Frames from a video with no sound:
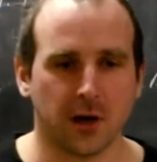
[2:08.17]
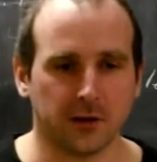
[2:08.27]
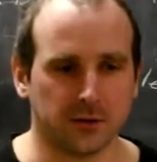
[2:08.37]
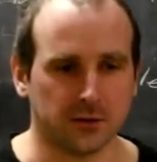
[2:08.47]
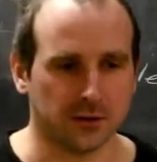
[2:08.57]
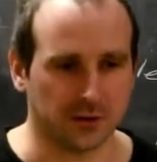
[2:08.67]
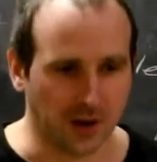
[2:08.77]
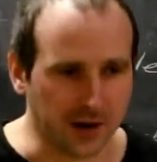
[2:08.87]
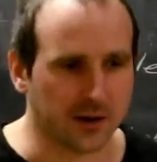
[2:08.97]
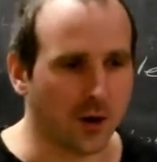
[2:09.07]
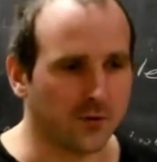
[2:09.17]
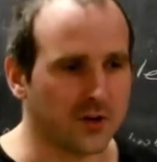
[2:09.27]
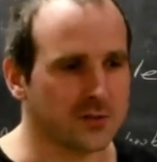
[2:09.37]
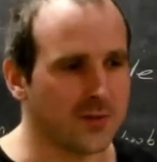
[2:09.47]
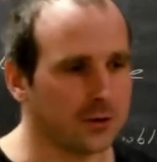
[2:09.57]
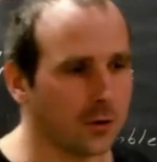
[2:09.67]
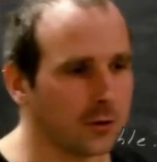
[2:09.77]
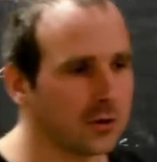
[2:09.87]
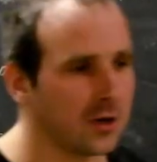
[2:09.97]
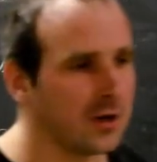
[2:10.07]
And the idea of this
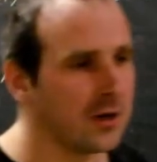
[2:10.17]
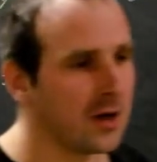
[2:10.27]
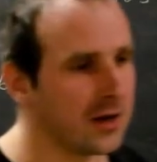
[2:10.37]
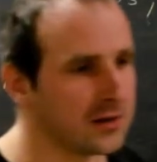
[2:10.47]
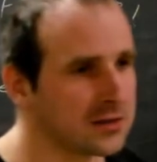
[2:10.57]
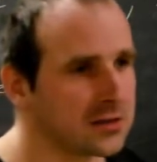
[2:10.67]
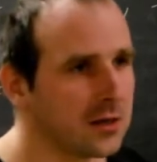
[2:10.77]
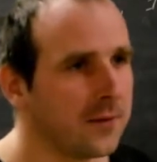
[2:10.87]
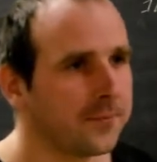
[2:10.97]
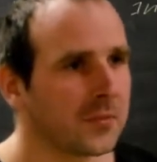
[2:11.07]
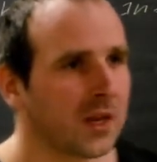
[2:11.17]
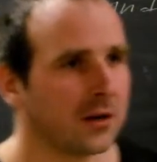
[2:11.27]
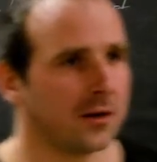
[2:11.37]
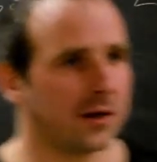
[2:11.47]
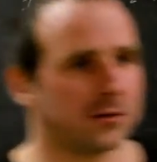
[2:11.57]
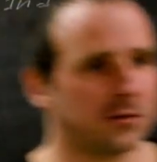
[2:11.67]
method is that